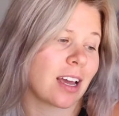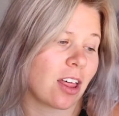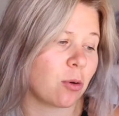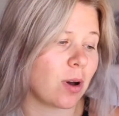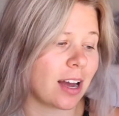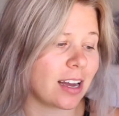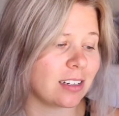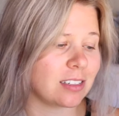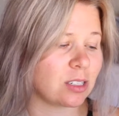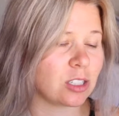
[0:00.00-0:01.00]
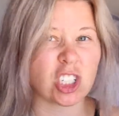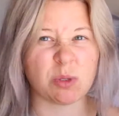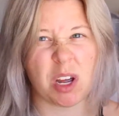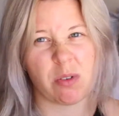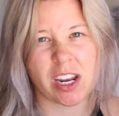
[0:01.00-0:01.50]
otherwise just
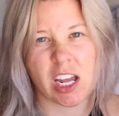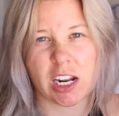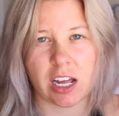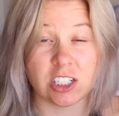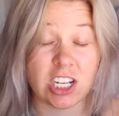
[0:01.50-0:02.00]
my regular